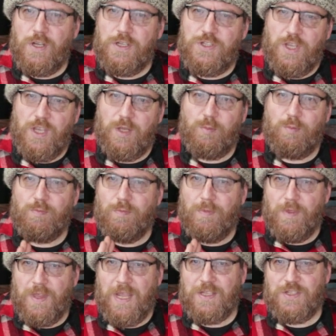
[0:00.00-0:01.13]
skin,
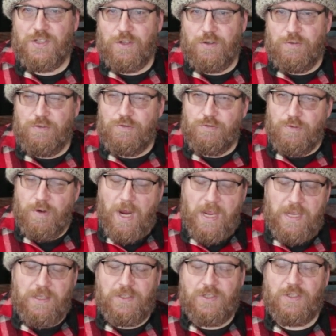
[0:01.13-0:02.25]
that's a
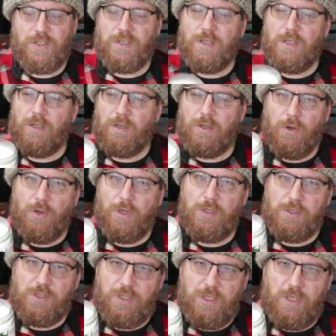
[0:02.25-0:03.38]
great
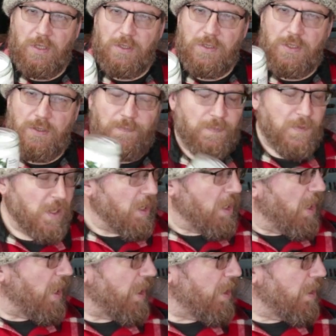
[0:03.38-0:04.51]
oil to use.
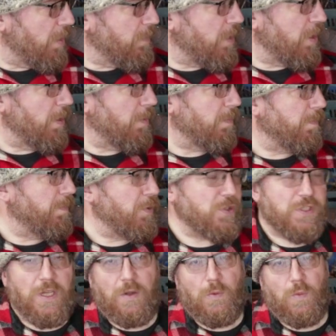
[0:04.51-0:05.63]
And I'm going to
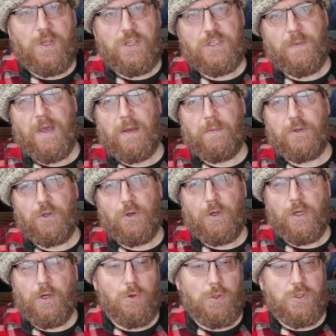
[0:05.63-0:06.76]
put it with some almond oil
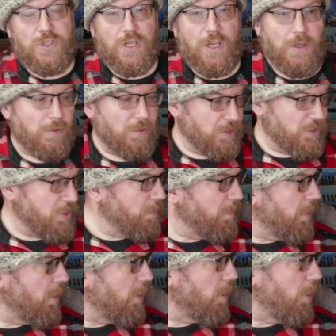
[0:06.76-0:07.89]
and also some
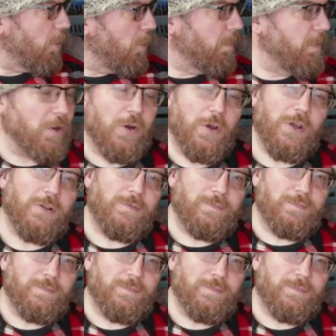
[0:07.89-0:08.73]
jojoba oil.